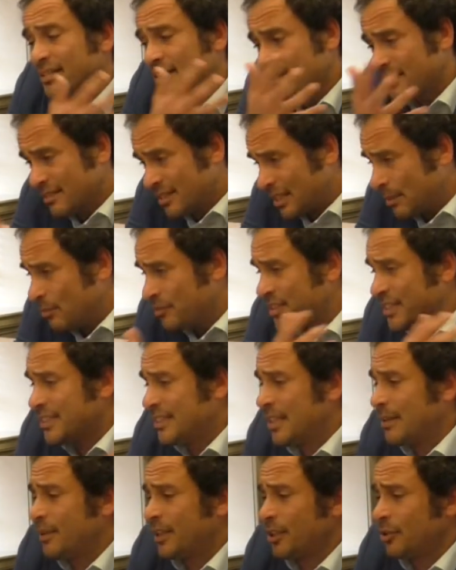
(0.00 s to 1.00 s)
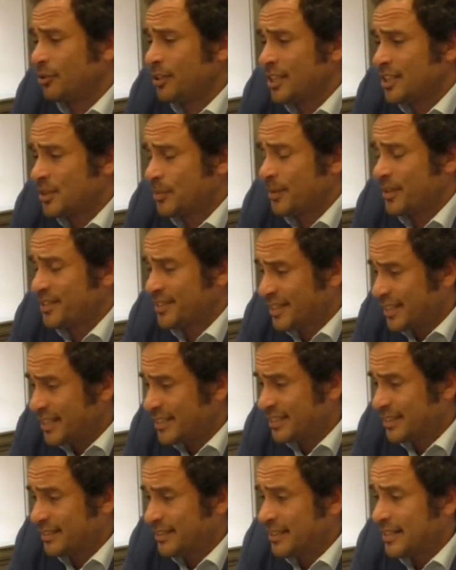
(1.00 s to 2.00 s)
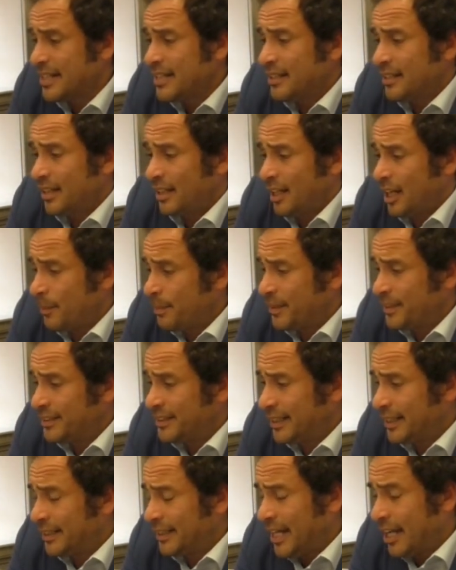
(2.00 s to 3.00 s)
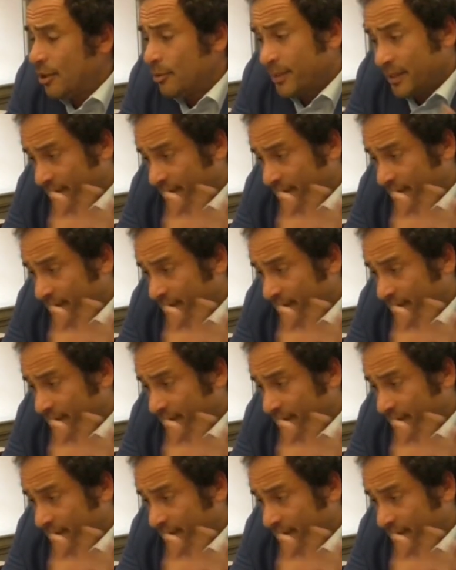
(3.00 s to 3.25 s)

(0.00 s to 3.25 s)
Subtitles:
Some of these labor unions persist up until now,